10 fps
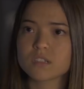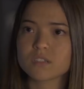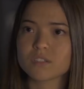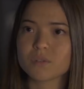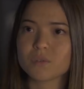
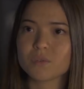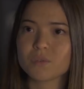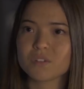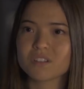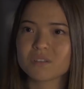
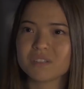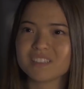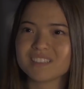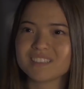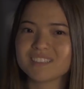So
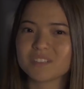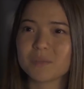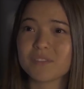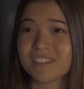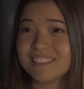we can
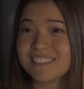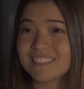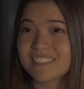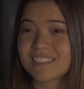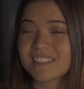still be
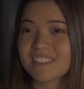friends?